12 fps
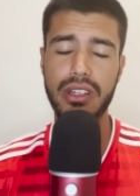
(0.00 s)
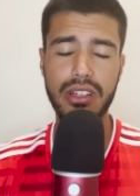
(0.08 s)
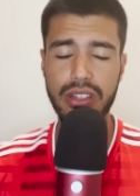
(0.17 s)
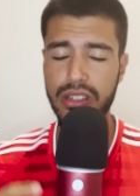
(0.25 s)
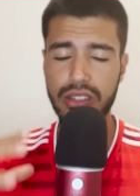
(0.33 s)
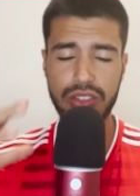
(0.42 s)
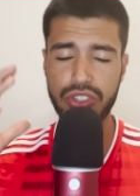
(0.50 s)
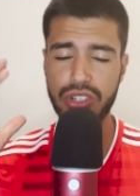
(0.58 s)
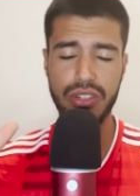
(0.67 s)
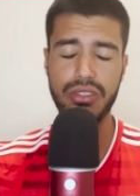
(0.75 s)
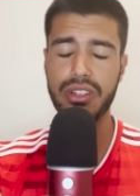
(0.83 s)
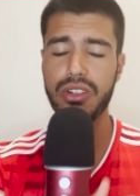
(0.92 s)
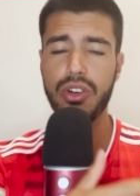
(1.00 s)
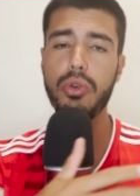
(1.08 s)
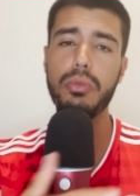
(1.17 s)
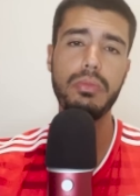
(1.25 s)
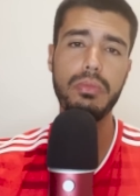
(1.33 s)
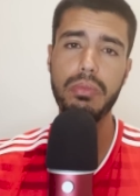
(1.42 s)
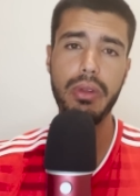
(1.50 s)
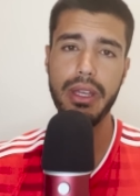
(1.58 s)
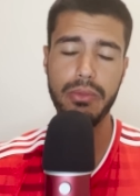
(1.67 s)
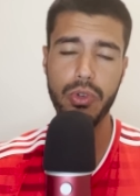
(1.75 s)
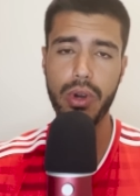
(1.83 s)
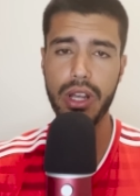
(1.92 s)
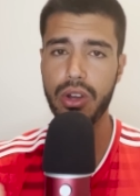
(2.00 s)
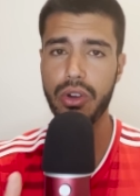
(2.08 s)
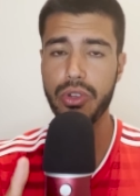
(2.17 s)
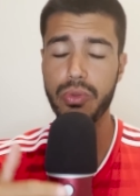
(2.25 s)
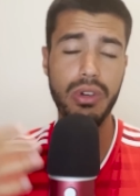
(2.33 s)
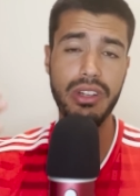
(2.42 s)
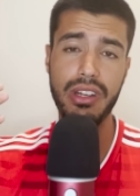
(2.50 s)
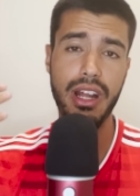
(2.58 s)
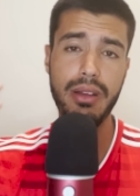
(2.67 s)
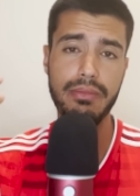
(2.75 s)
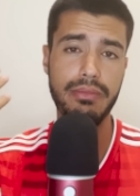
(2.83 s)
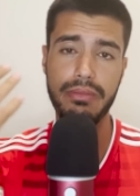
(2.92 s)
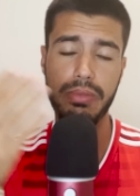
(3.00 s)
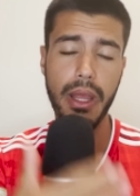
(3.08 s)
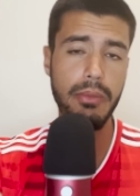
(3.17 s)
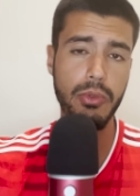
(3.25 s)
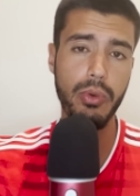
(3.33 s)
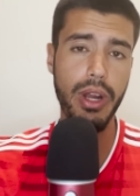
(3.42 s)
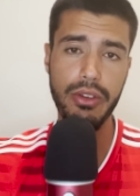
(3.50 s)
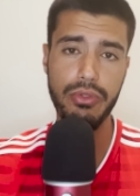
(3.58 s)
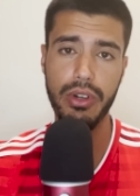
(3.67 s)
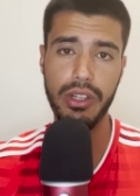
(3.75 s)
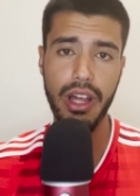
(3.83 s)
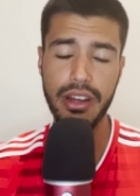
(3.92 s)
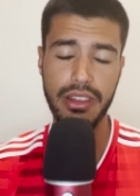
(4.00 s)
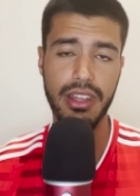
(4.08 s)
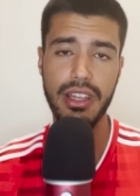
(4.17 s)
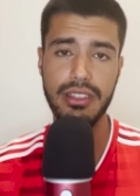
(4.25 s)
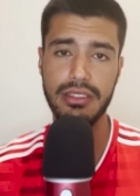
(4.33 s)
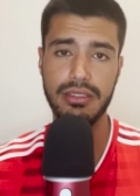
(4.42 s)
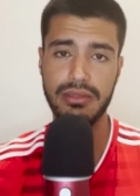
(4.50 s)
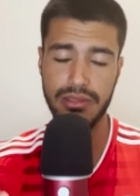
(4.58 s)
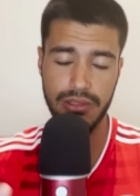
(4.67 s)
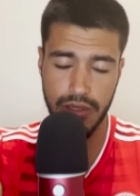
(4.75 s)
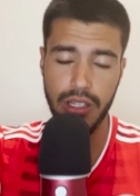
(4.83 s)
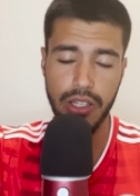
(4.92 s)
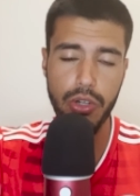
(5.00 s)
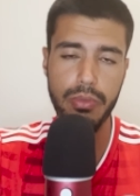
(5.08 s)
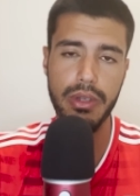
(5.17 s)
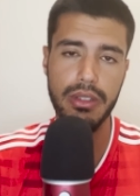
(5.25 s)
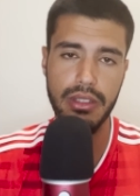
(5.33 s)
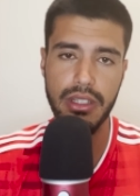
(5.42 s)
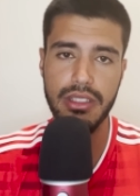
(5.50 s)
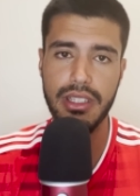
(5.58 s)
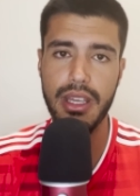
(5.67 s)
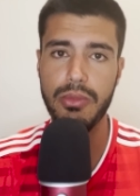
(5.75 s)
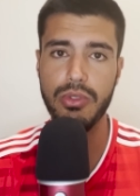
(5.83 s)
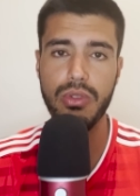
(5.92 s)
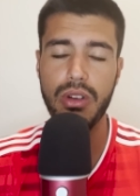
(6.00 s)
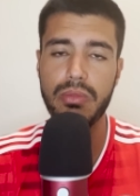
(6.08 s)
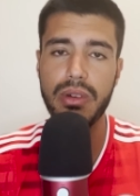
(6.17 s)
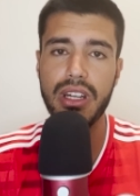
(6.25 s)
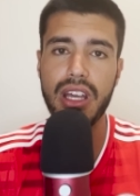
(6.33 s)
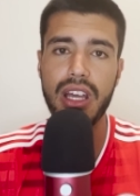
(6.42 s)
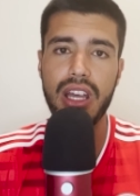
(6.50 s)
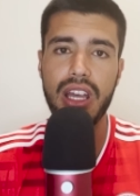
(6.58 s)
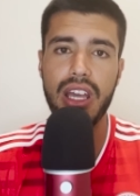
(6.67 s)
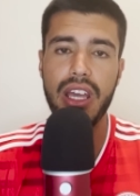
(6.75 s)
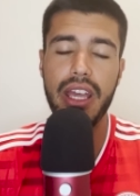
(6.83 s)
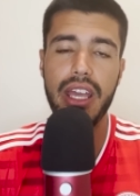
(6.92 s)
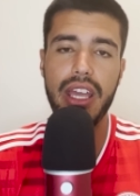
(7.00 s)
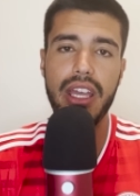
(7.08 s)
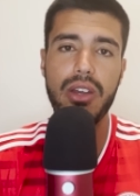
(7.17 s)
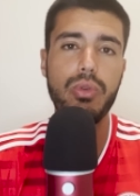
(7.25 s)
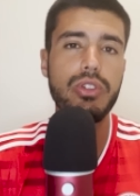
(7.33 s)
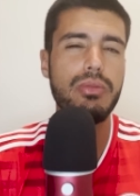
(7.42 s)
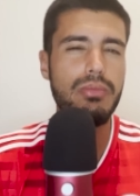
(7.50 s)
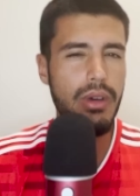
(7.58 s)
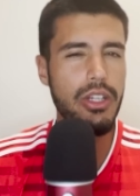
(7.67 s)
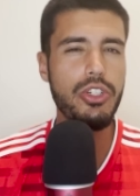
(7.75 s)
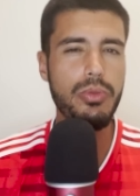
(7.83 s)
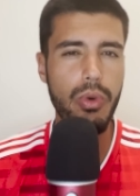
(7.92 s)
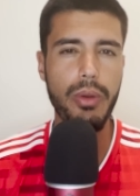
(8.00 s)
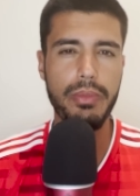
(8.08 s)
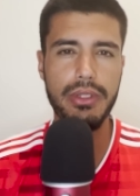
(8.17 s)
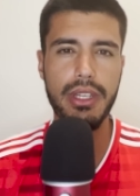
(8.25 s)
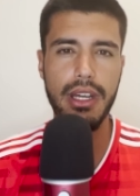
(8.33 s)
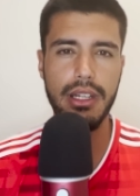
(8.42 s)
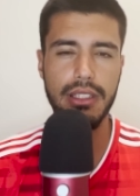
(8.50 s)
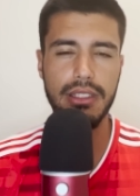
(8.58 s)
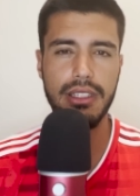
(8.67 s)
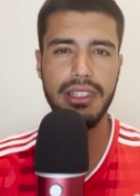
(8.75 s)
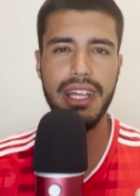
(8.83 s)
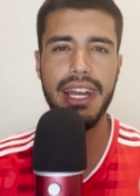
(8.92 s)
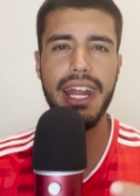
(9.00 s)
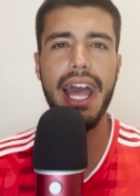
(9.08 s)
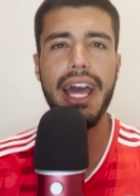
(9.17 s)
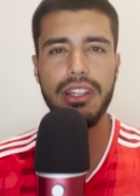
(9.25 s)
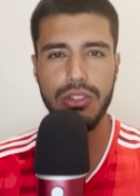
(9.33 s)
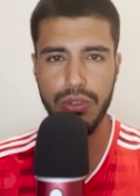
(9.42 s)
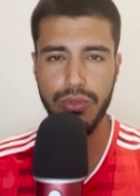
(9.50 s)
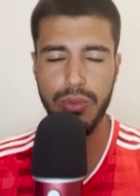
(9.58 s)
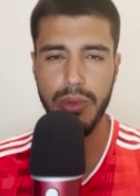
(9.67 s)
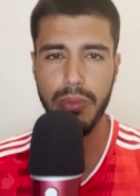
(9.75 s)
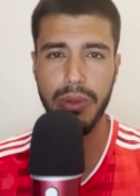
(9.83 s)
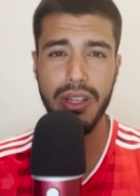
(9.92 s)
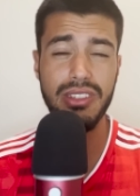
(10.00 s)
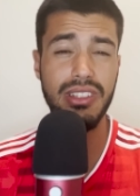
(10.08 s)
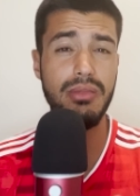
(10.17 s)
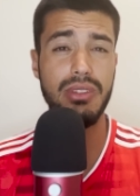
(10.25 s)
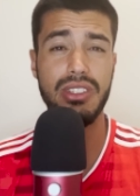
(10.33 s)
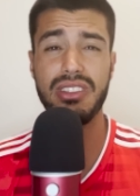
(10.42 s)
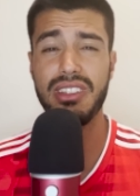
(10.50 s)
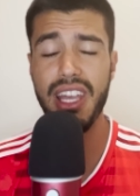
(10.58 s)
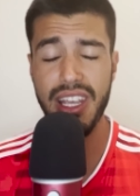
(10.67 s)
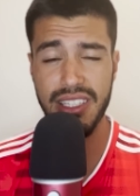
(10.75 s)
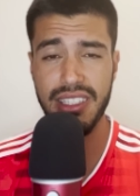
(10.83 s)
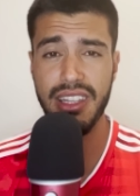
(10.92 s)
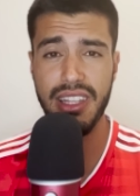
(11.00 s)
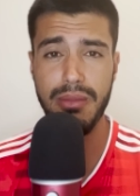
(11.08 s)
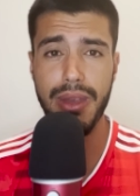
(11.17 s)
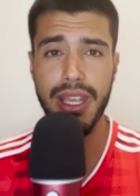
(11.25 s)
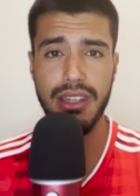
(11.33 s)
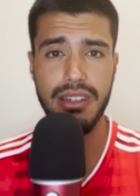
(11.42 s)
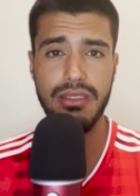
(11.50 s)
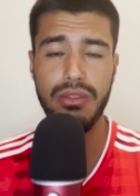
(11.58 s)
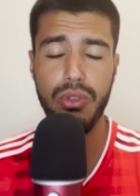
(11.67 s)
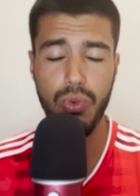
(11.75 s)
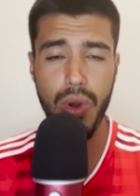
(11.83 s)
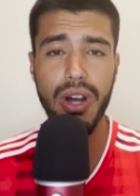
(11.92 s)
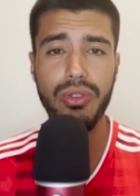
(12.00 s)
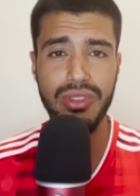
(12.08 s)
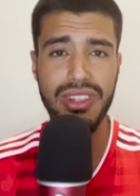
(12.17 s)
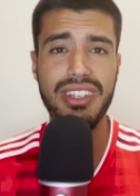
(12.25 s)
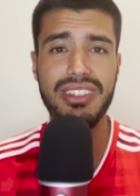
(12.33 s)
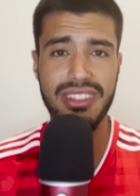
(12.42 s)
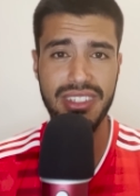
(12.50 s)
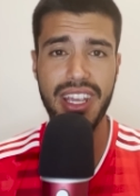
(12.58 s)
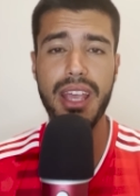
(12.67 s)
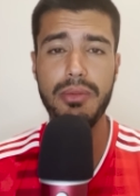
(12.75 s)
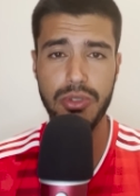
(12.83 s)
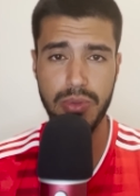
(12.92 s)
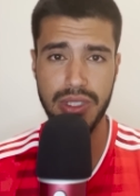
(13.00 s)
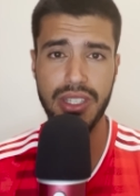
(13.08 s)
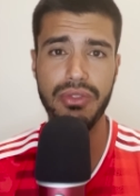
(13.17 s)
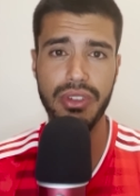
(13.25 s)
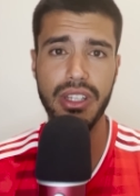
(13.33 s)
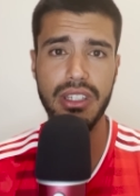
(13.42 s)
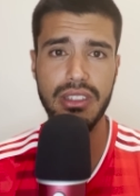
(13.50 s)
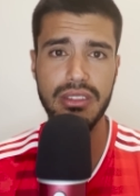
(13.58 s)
And sure, you can go blame Greg all you want, and I blamed Greg for a lot of things and a little bit in this game as well, but it was much more upsetting to see that attitude from the players and the mistakes that they made throughout this game specifically.